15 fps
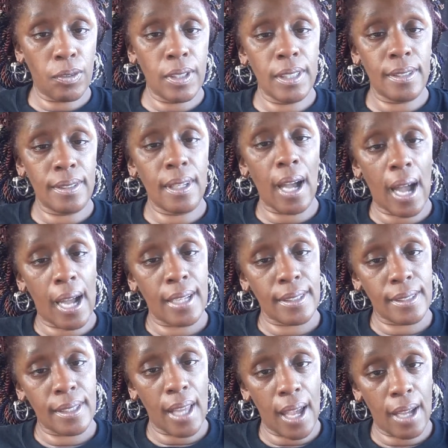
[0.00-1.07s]
these
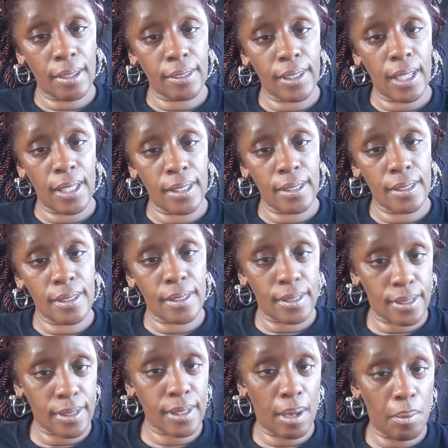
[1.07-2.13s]
guys nowadays,
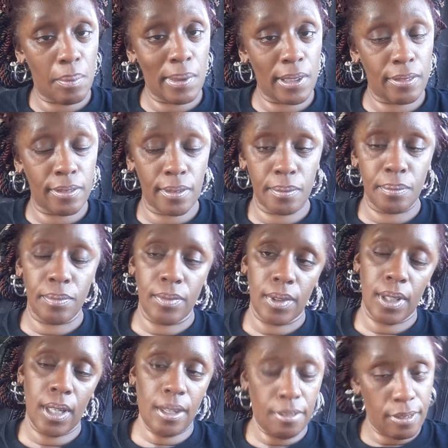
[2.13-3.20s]
some of them.
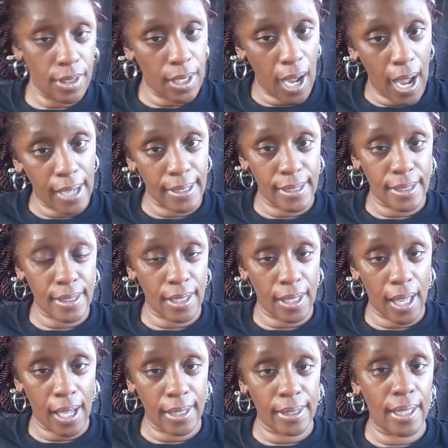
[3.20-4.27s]
Every guy isn't
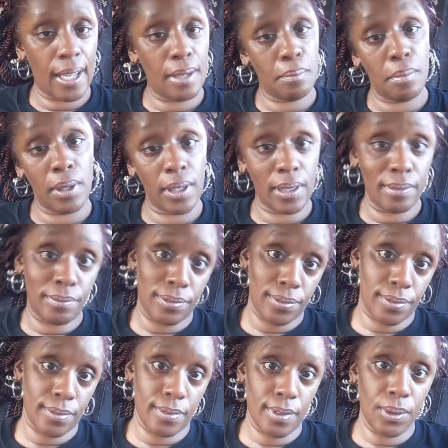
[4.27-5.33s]
like that, but
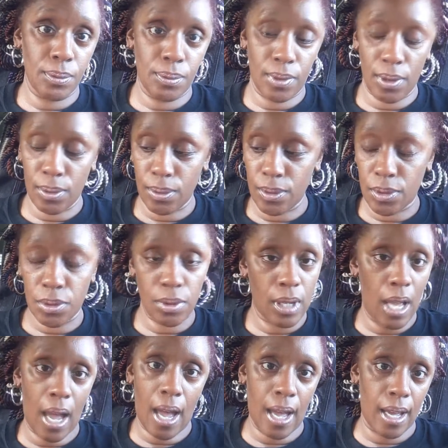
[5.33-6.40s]
who knows?
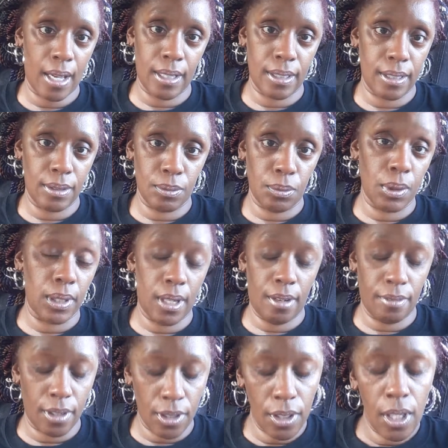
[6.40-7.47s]

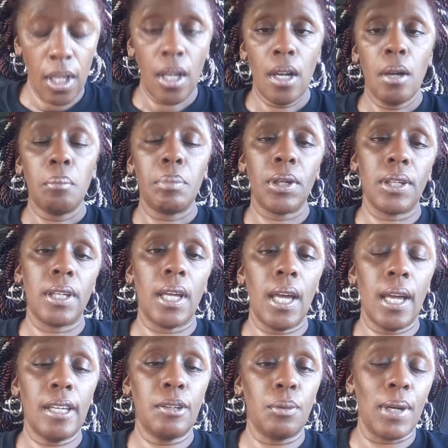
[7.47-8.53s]
Whatever. But
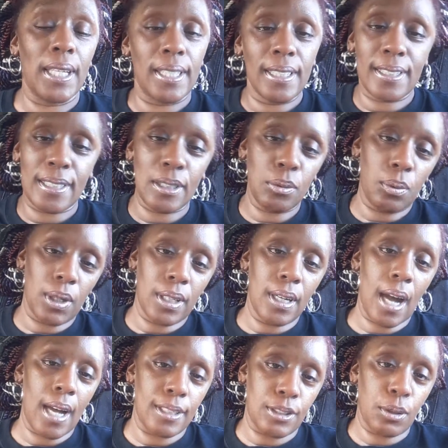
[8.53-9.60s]
anyway, this is what
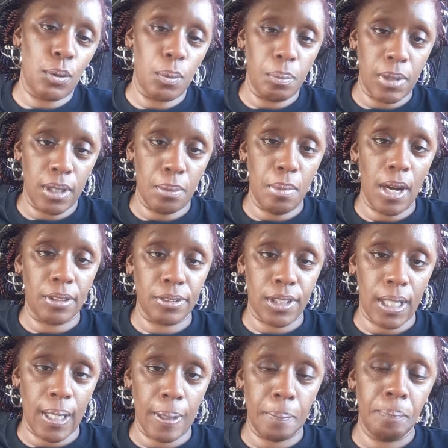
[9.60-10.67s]
God told me about
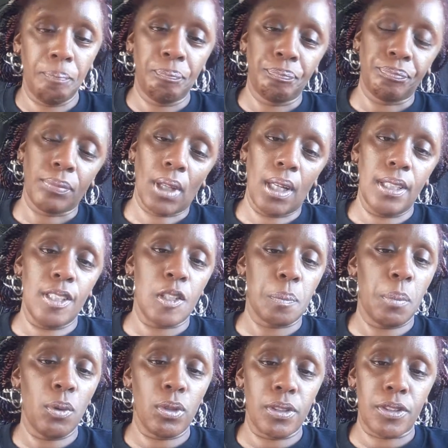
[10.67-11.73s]
that. And he
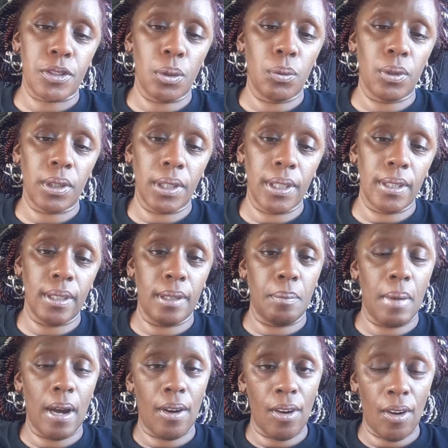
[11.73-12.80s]
spoke it so clear in
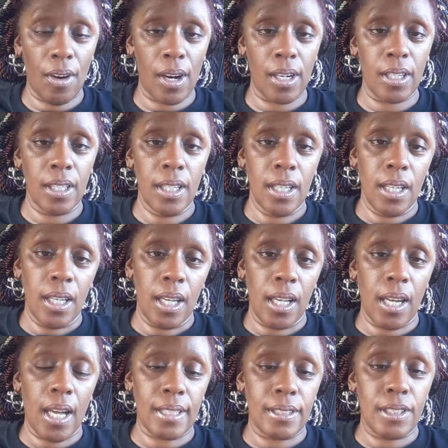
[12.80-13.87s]
my heart.
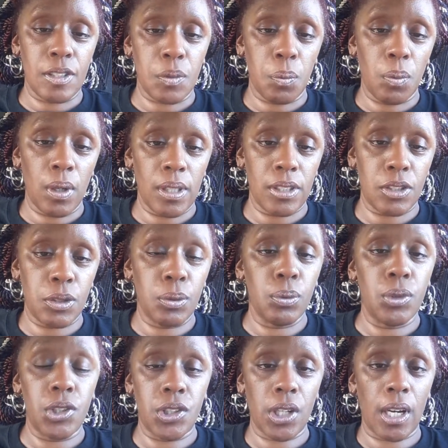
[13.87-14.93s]
And I just want
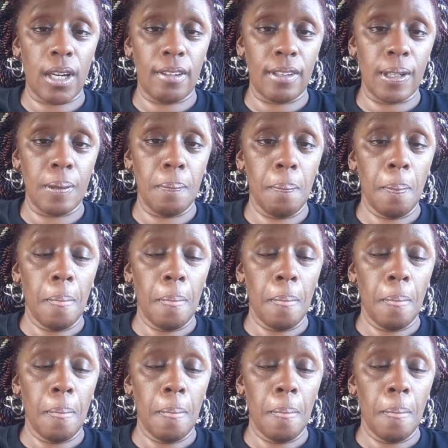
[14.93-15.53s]
to share it,